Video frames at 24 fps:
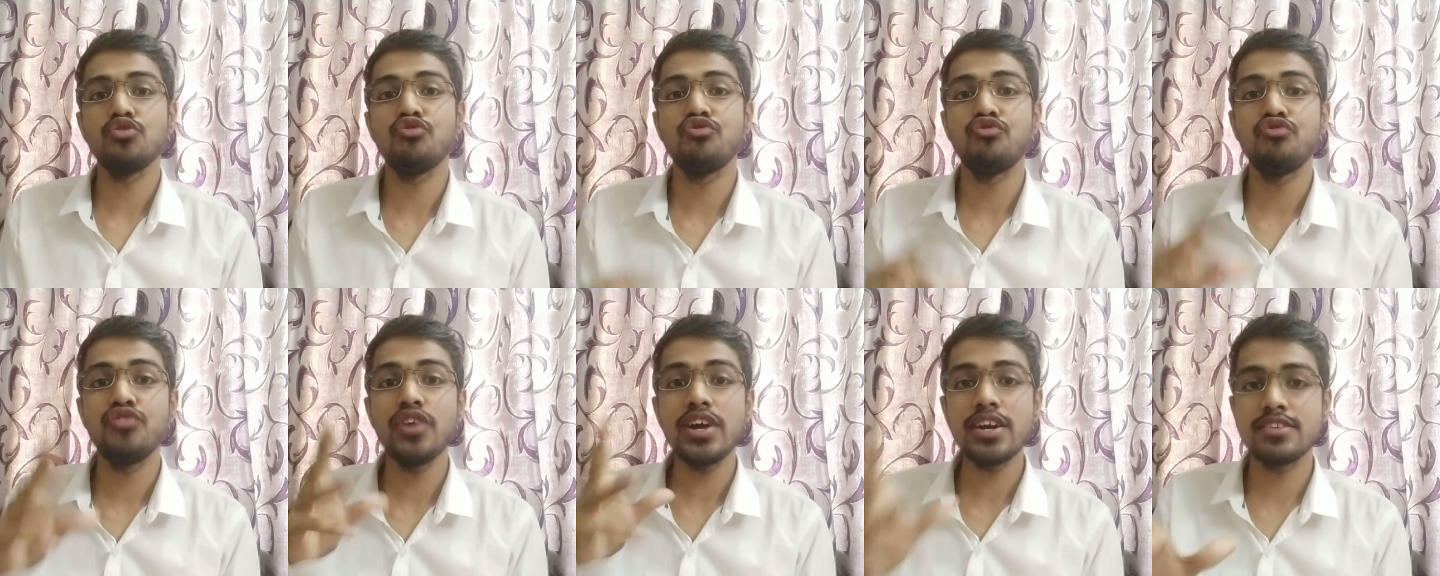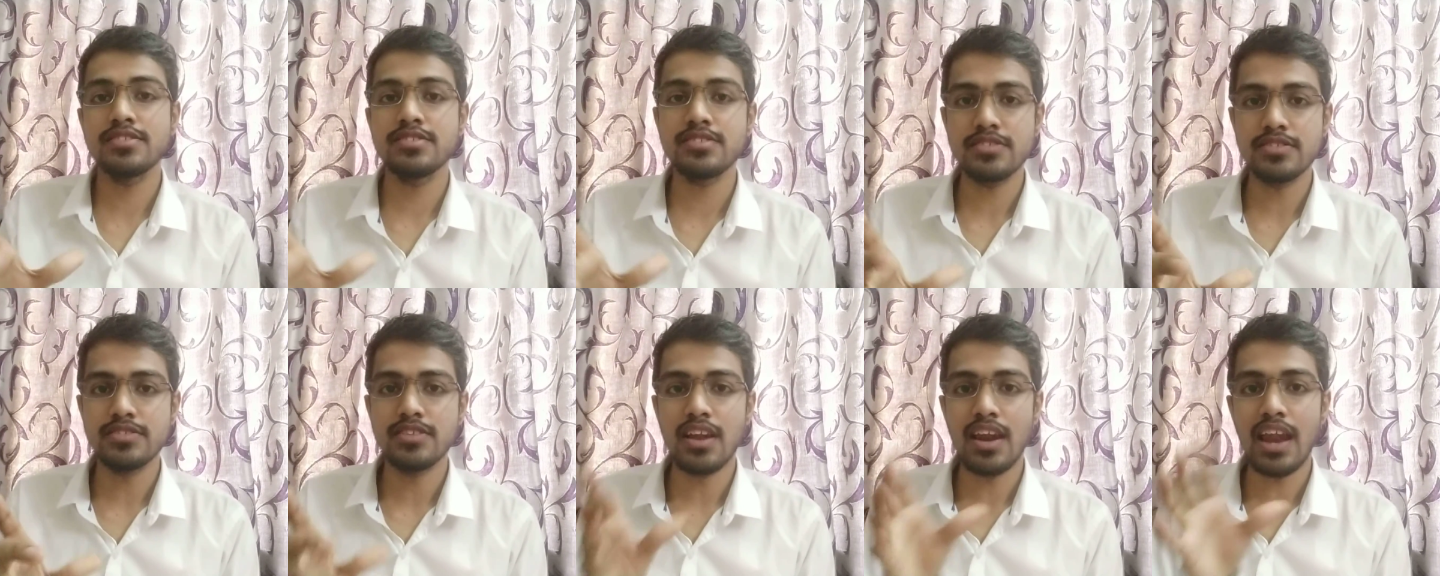To
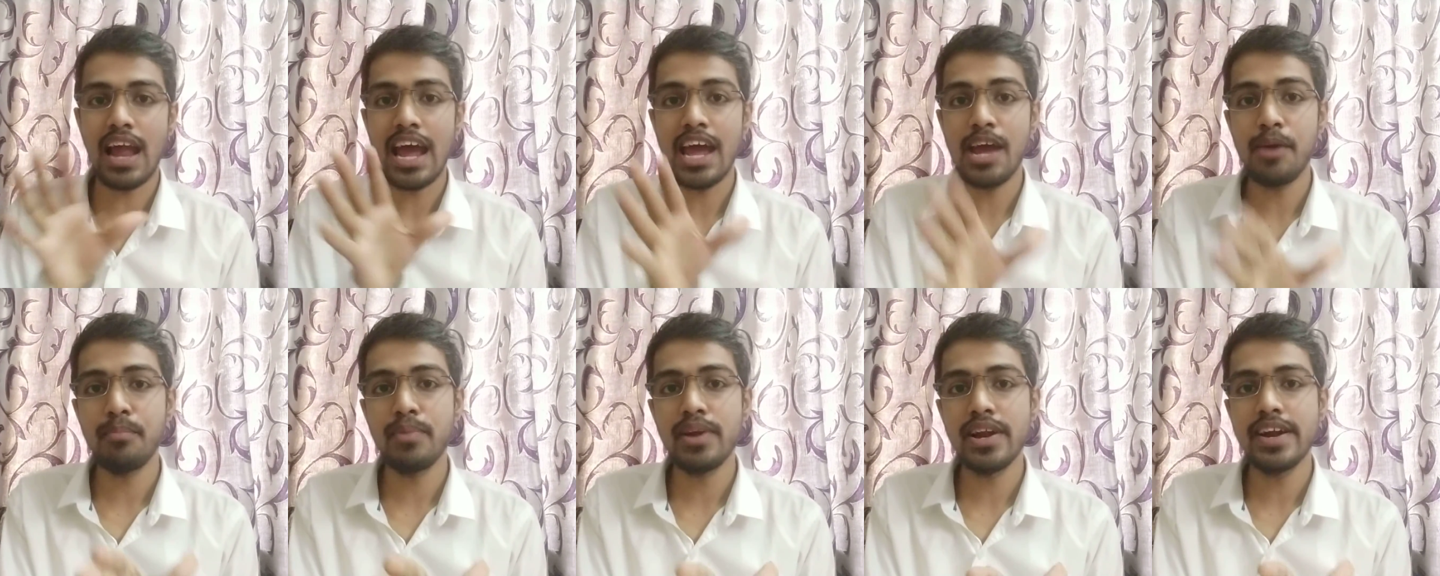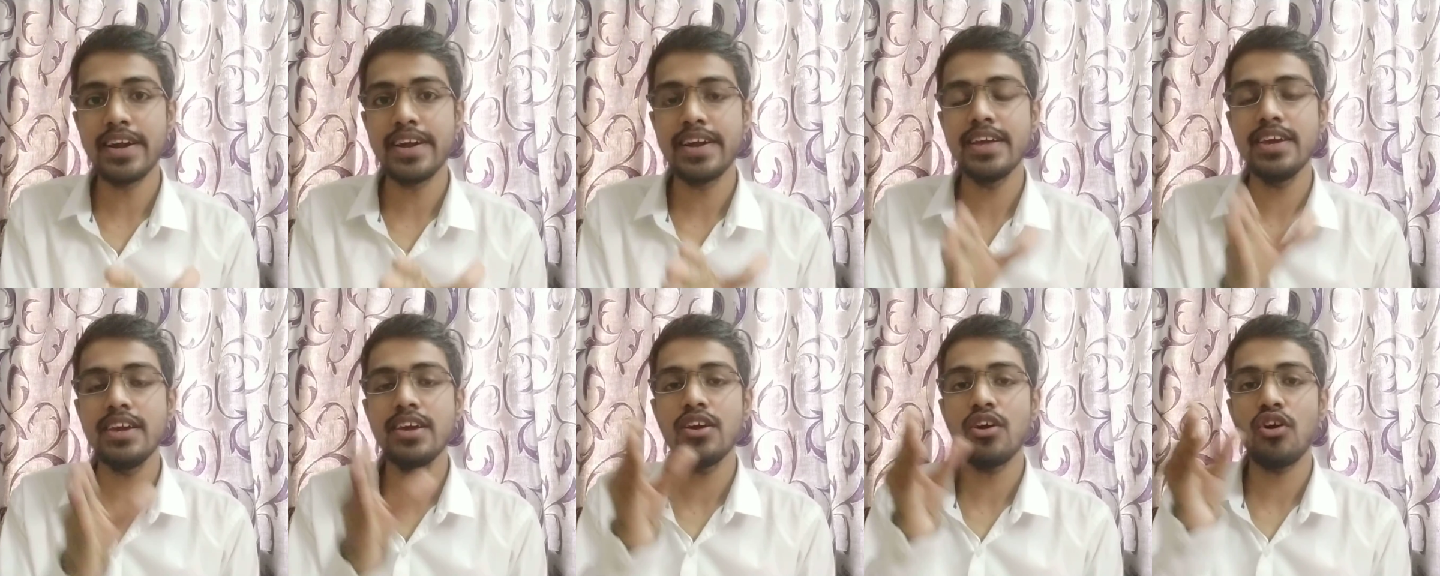fix the
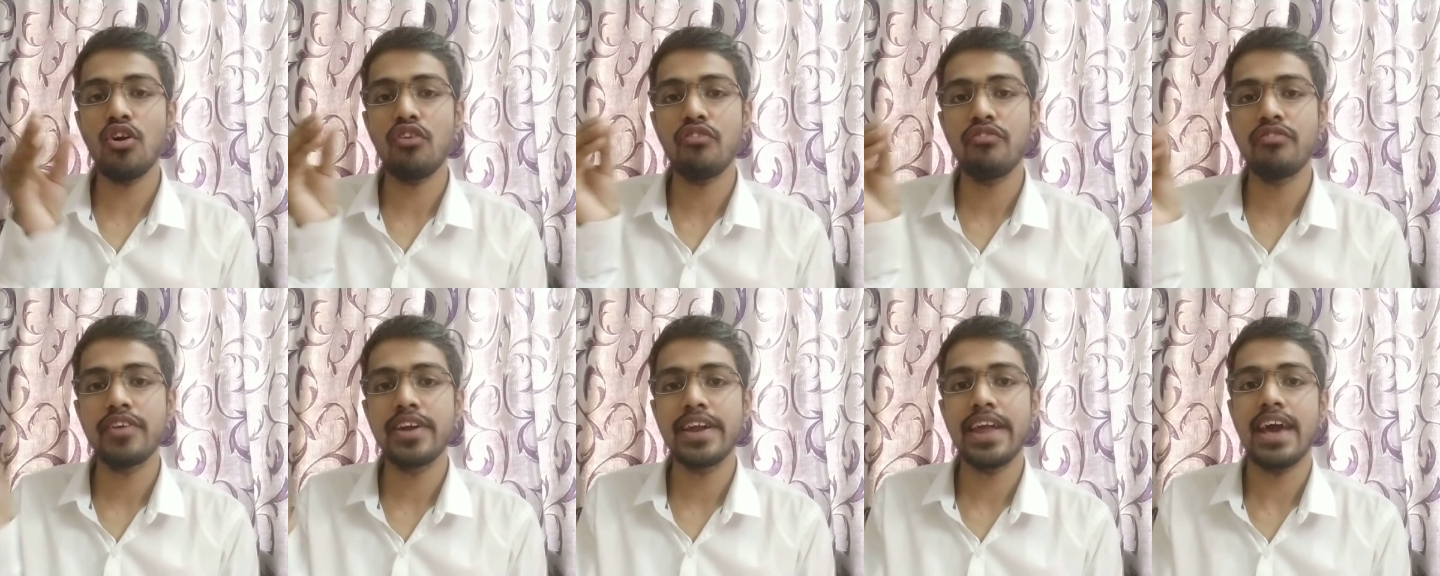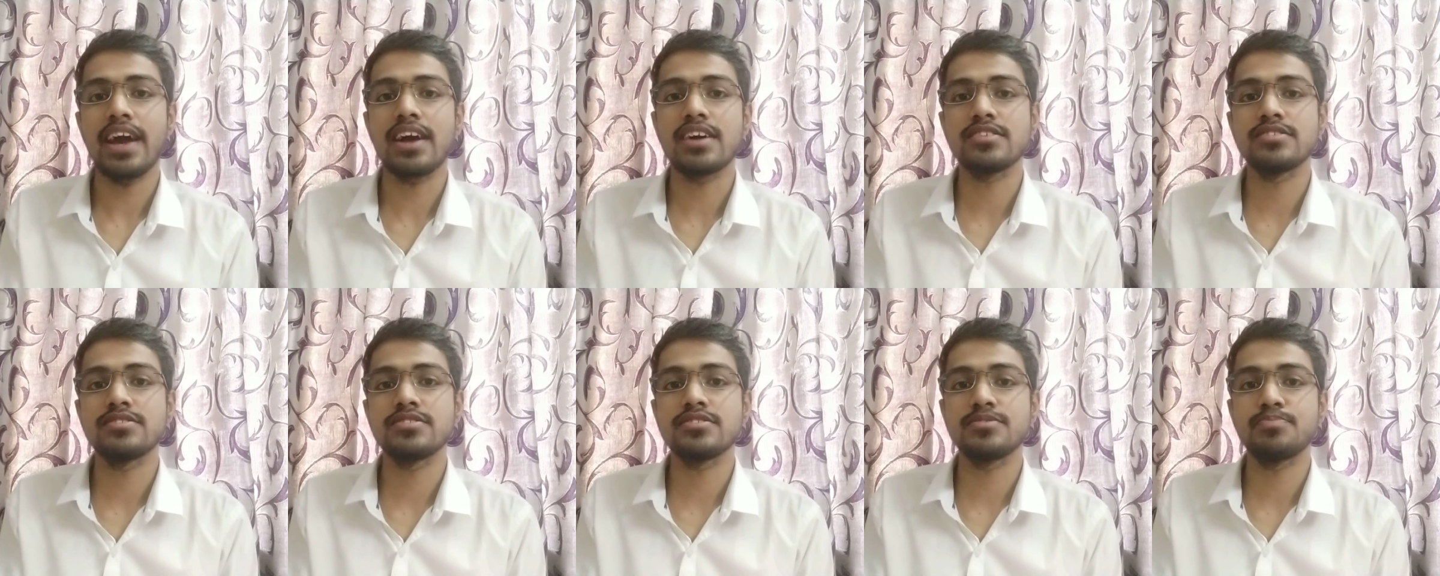liability of
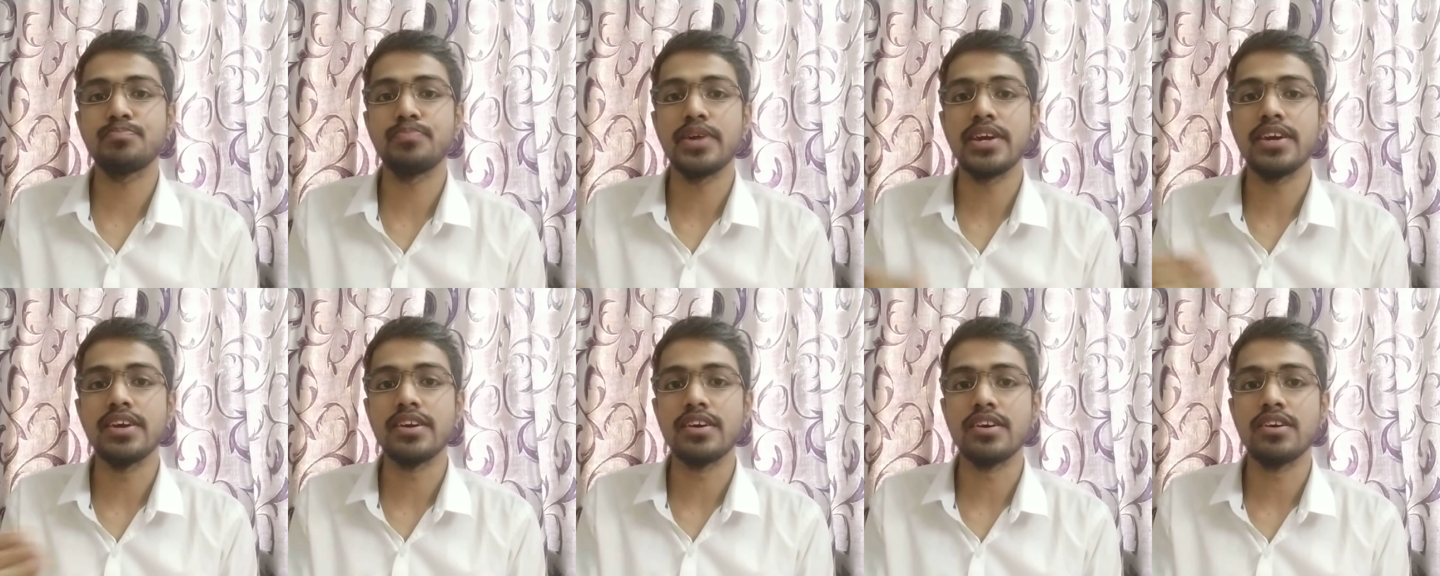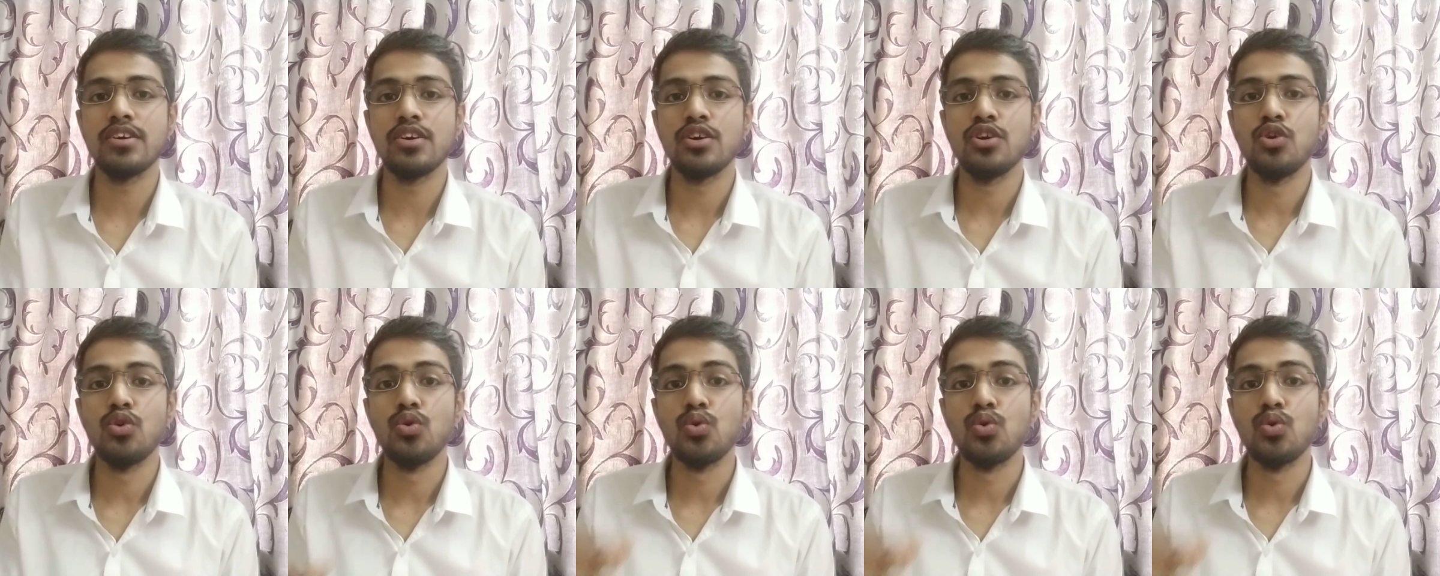tax paying.